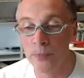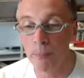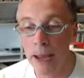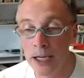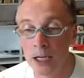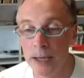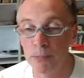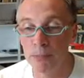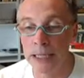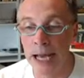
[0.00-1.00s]
dependent
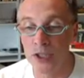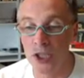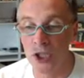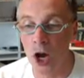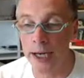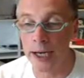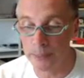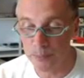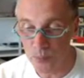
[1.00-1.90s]
people in our society,